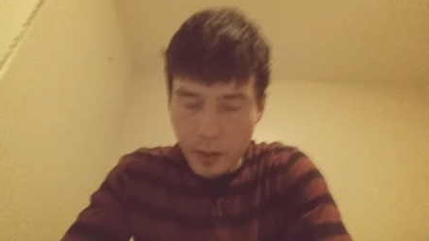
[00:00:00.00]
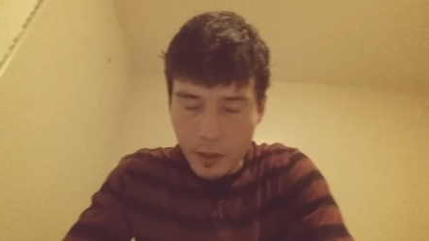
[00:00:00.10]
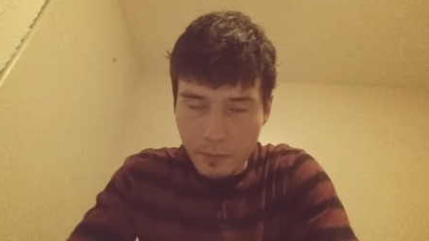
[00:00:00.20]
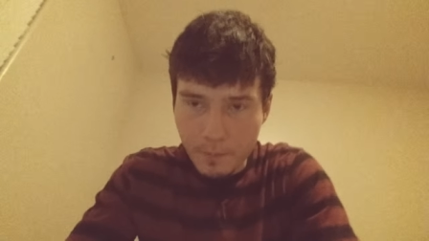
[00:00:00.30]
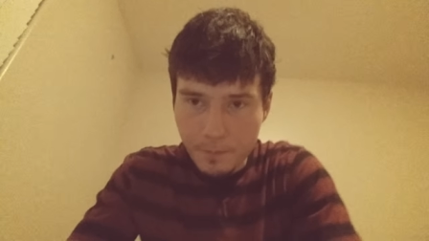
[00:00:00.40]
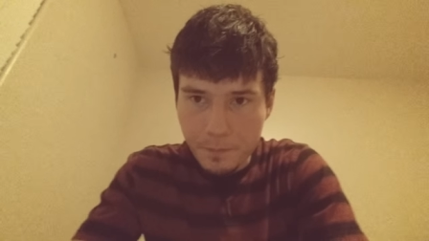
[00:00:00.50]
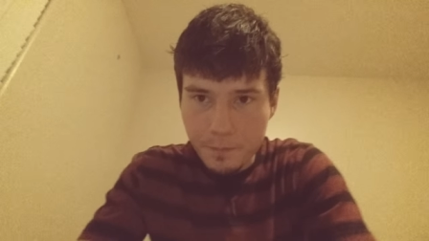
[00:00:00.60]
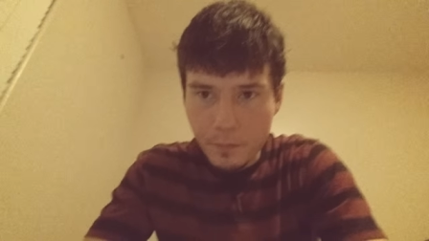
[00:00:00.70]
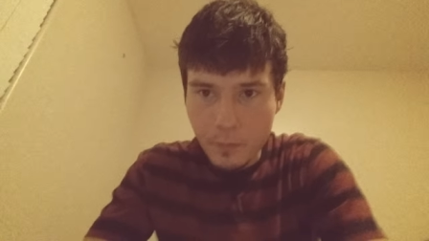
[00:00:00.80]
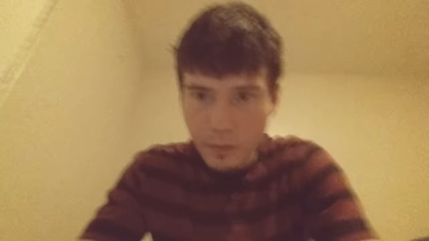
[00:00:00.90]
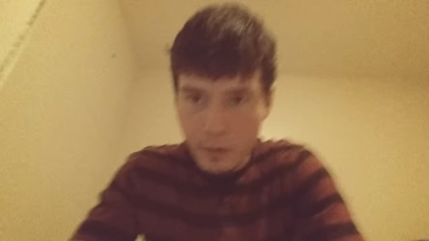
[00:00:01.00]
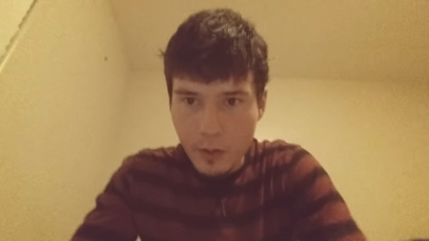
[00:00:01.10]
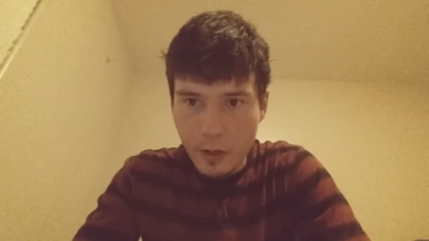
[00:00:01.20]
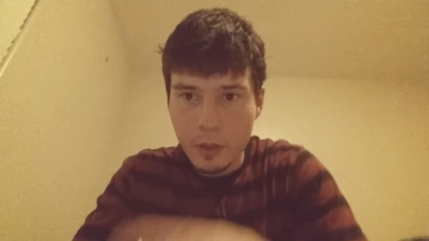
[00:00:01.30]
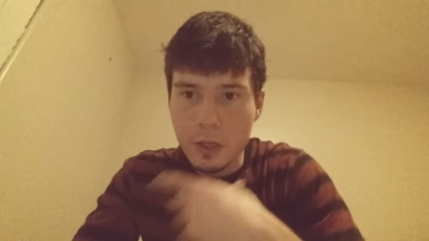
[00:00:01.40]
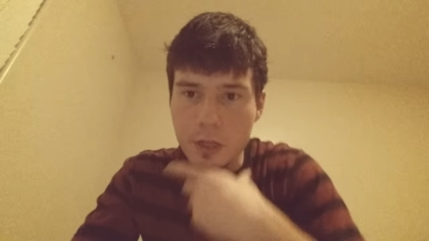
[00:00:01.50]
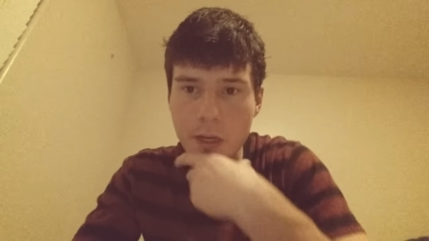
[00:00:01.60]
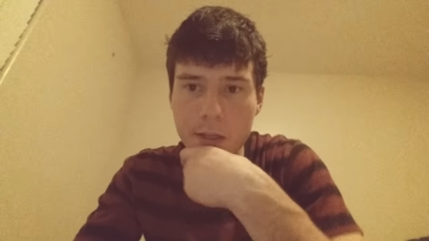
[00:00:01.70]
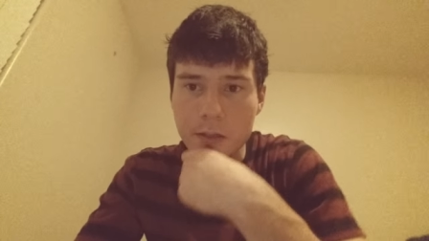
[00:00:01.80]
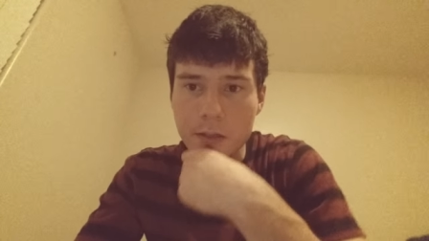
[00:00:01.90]
Um, I
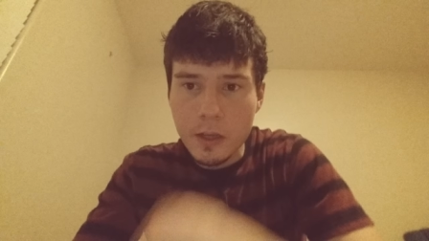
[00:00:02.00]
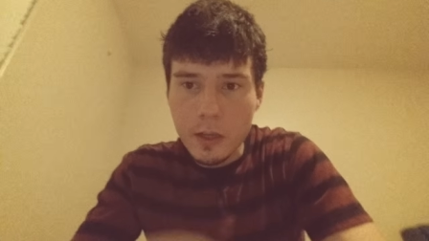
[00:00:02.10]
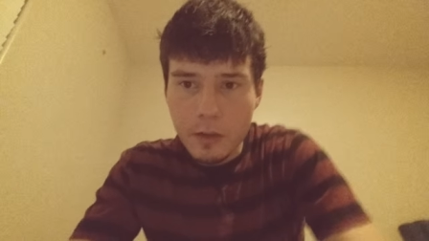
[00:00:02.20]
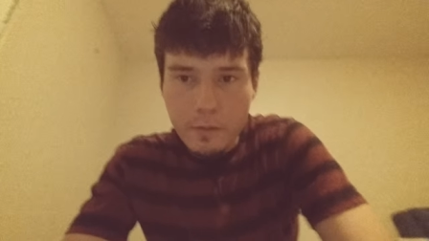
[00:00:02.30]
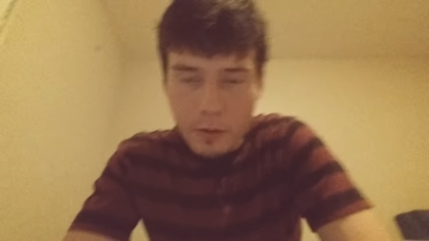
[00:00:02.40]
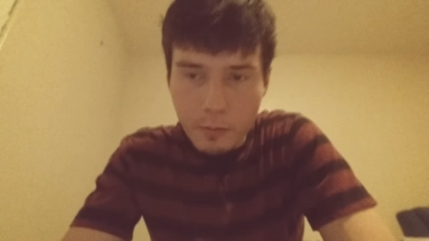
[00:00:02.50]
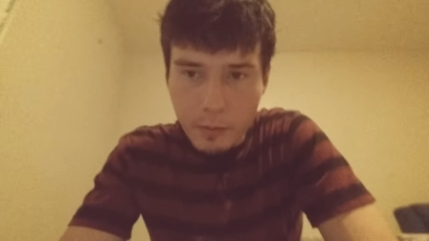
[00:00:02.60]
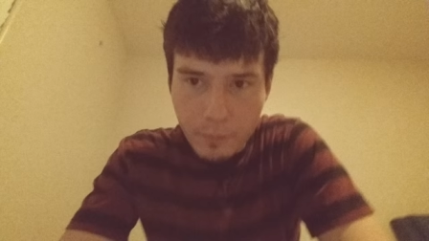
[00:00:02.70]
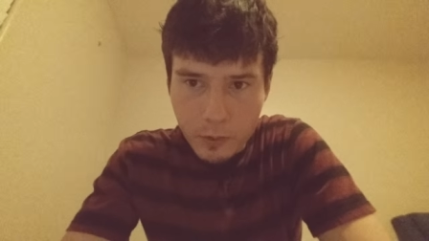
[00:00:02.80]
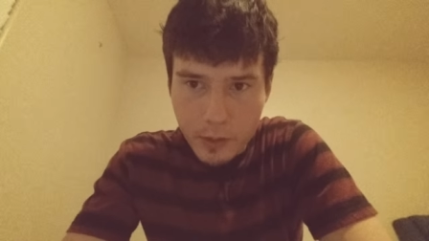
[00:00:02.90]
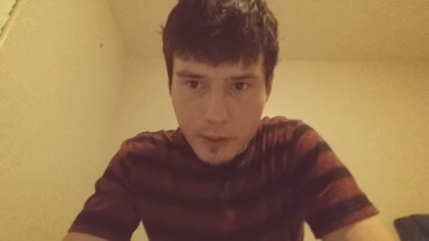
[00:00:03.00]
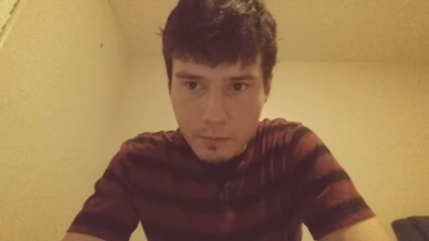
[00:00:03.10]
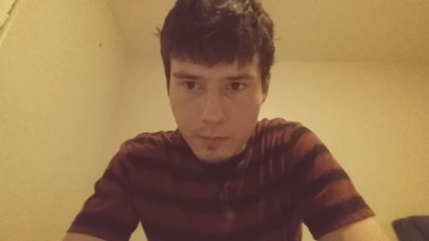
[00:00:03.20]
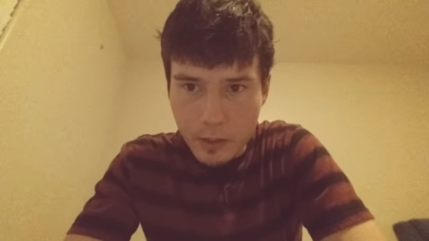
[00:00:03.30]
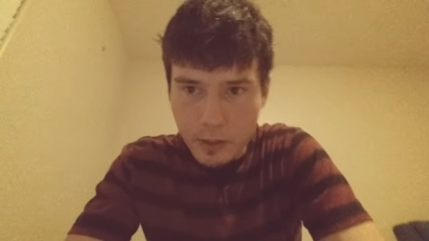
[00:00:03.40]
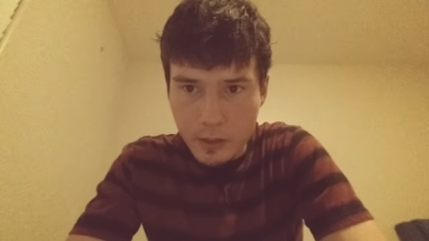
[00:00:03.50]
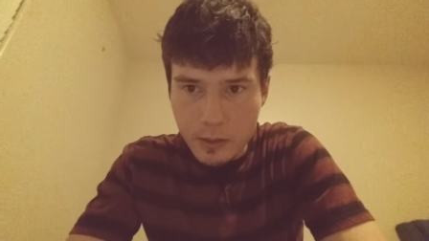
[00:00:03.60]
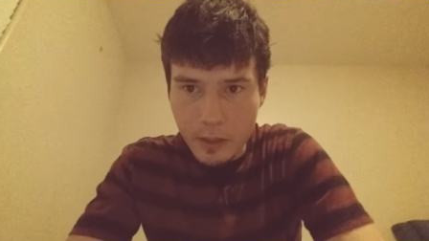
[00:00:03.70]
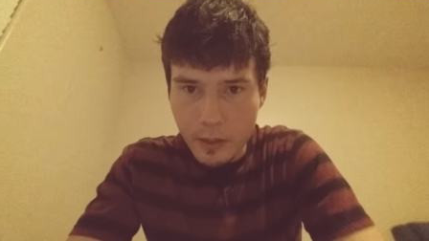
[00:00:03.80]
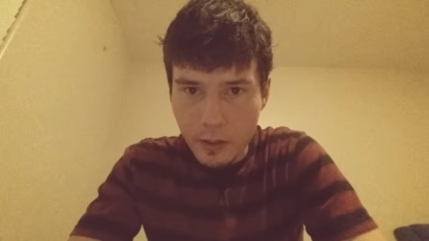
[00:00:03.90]
apologize for my voice
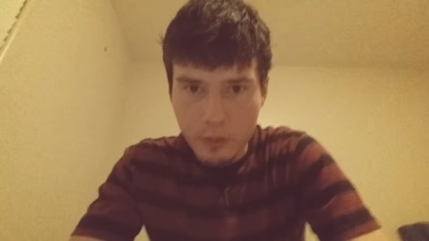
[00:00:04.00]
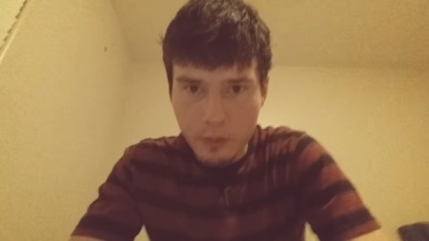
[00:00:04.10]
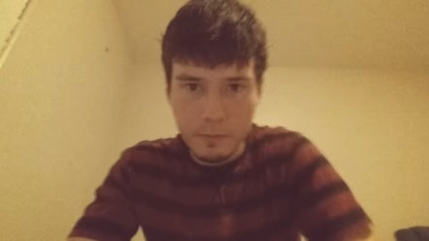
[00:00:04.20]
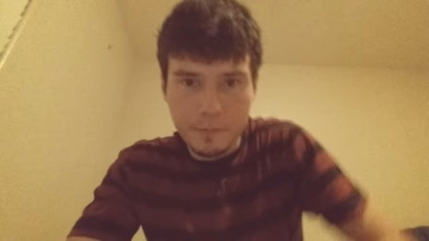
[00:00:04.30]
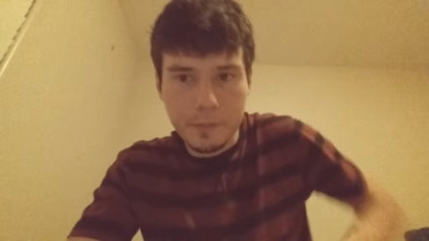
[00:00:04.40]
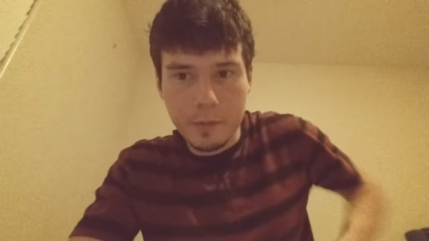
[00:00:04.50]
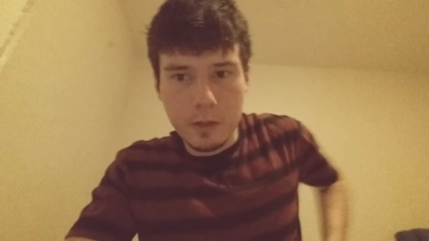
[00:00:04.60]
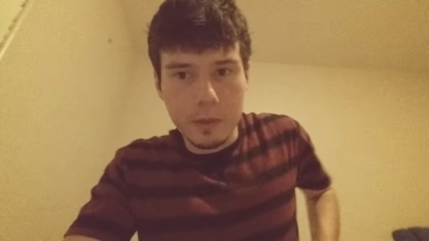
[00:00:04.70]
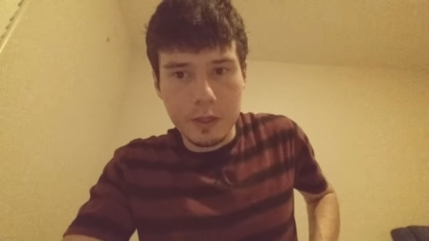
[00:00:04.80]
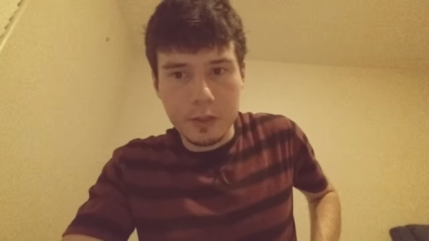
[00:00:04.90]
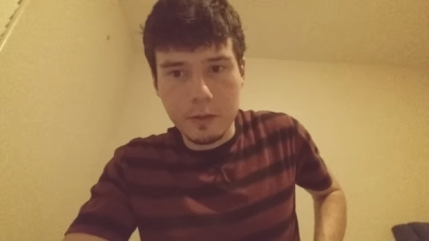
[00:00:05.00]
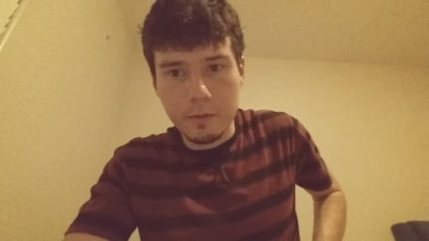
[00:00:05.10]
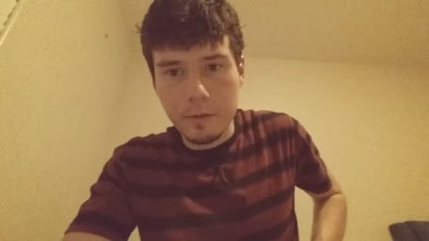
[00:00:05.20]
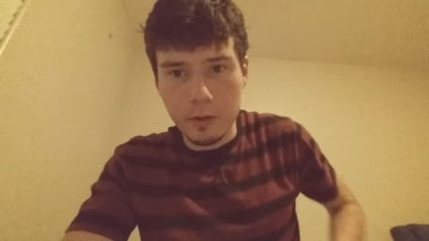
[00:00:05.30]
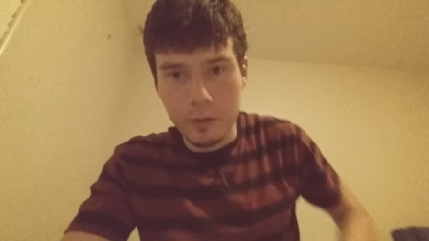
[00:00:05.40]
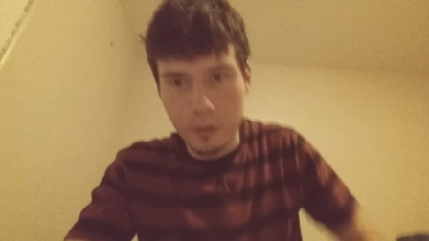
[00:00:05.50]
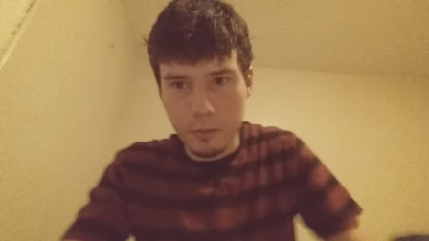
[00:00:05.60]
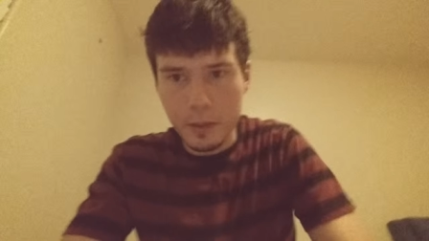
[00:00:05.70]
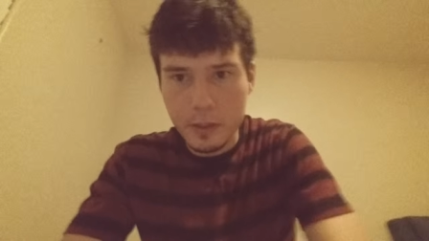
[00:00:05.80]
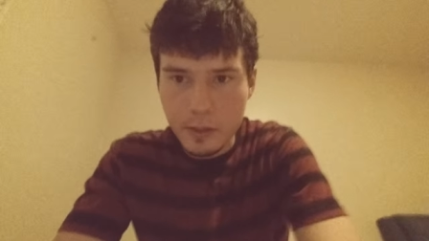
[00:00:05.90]
because I, um, I'm actually feeling a
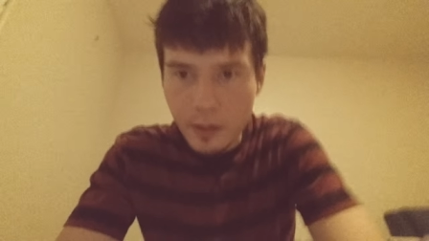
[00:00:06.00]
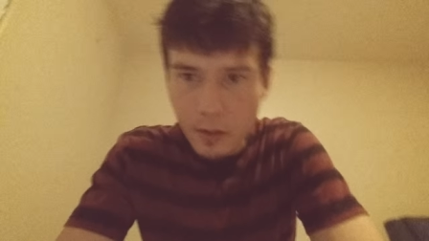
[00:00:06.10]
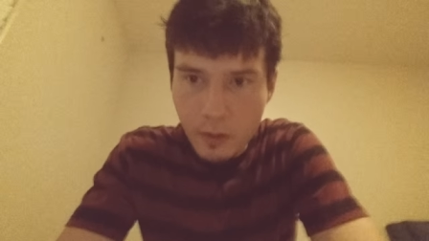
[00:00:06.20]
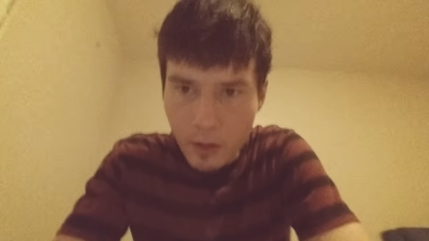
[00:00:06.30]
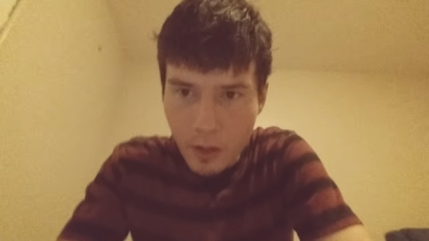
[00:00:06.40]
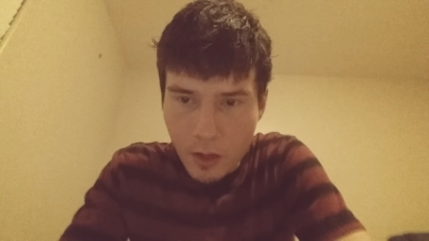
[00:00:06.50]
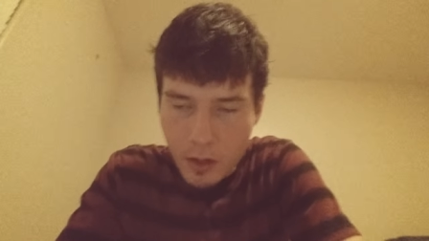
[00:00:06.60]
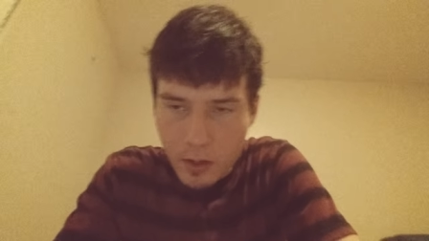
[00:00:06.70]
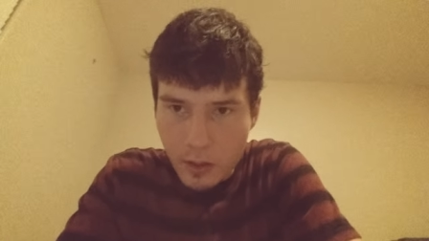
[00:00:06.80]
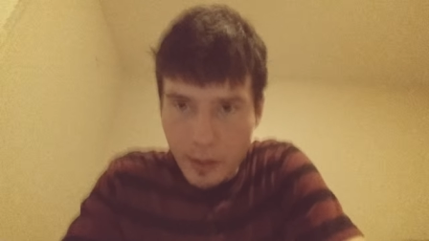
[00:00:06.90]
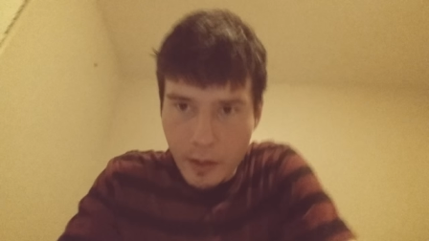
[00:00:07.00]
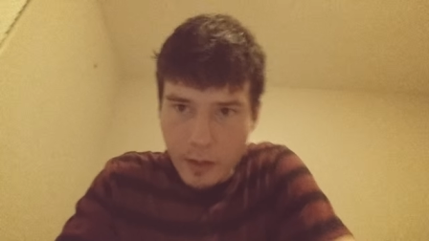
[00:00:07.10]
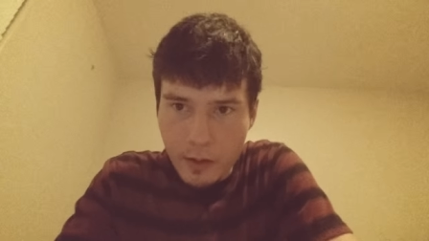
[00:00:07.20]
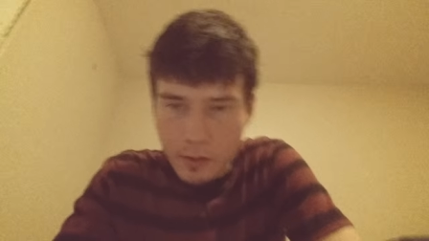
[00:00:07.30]
little bit sick again,